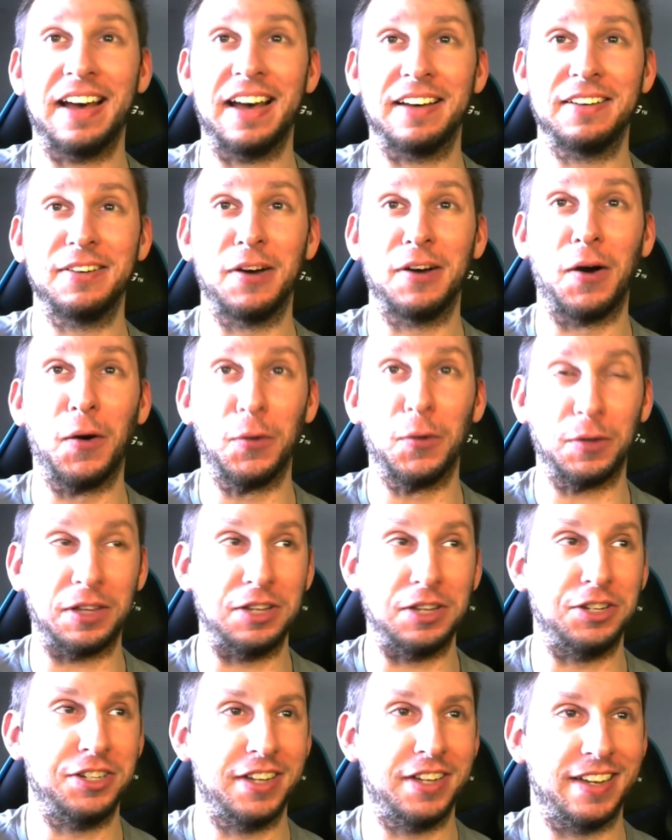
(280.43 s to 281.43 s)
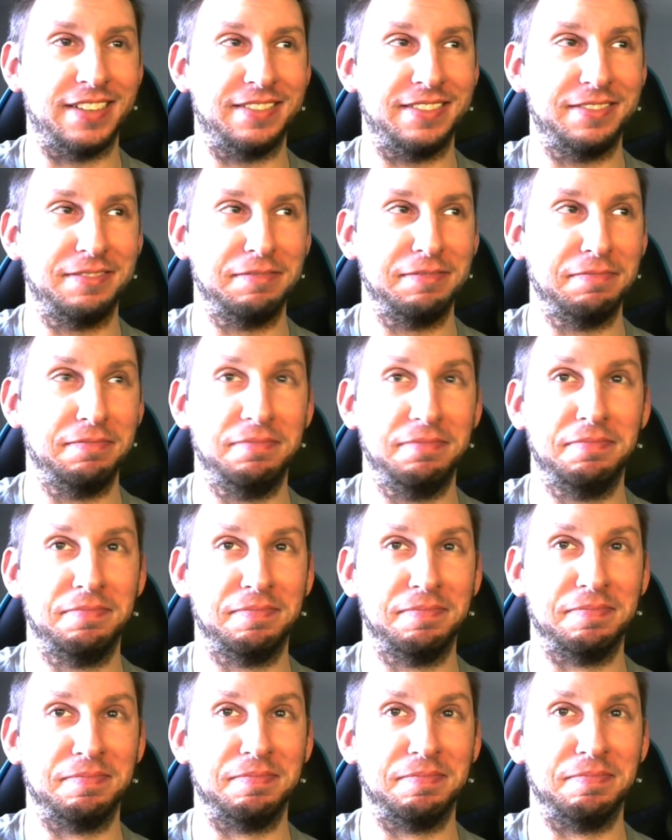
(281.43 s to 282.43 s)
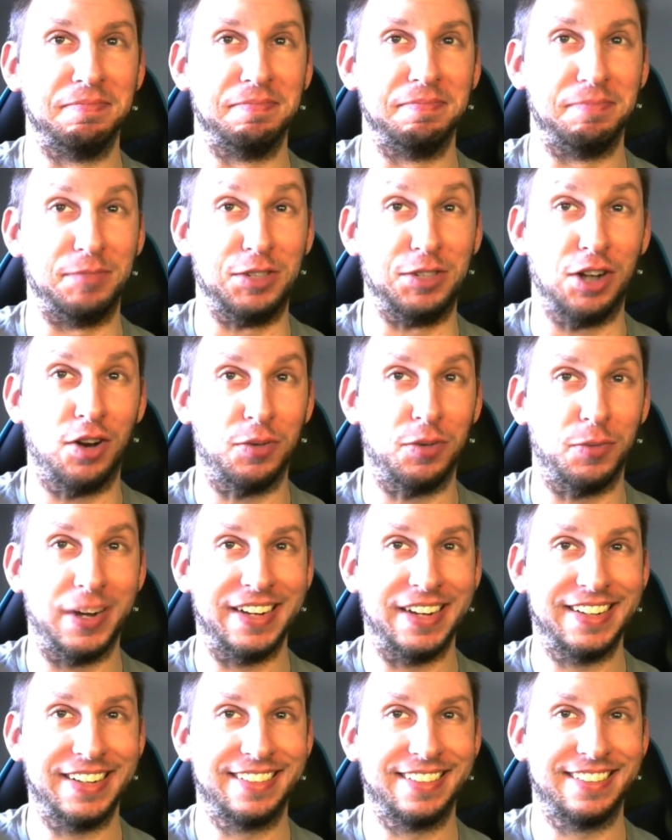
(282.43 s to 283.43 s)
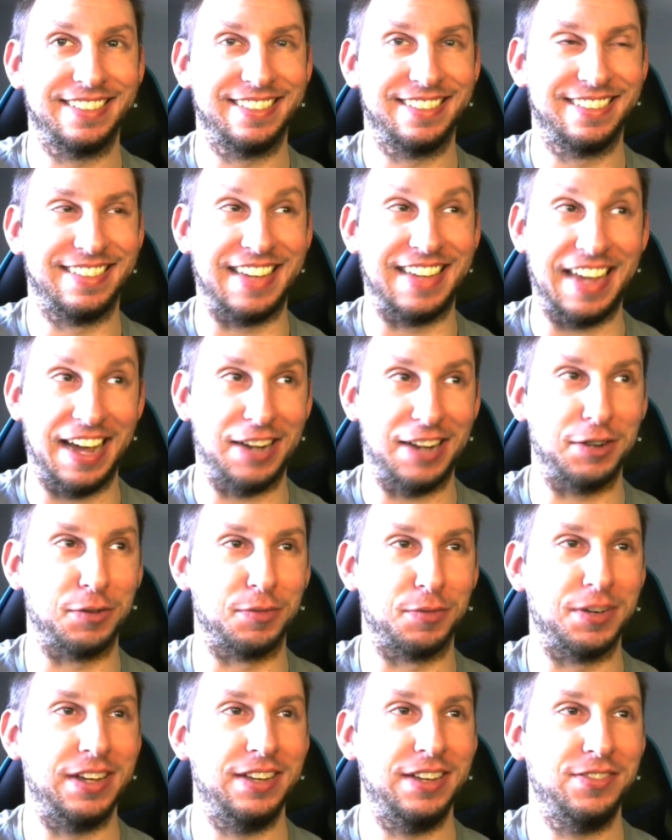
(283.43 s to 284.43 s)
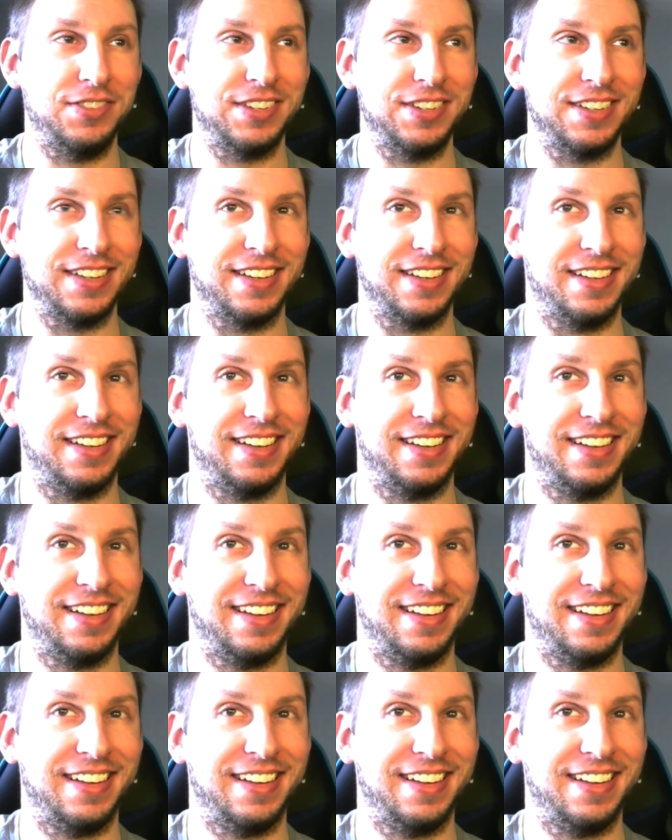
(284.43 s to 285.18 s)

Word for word: Yeah, holy shit. John Wick, Keanu Reeves.